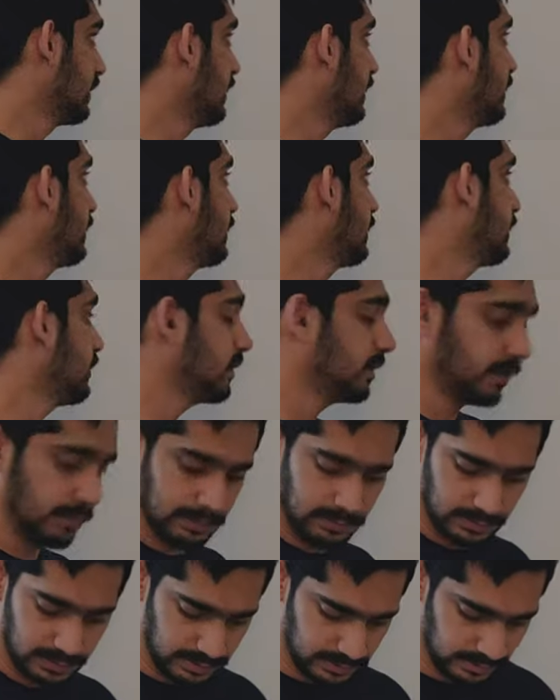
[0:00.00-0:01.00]
clean,
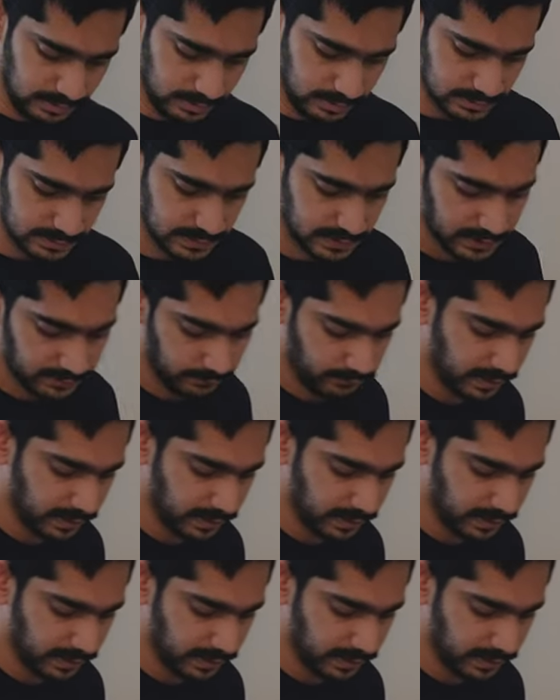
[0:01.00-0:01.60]
and they also give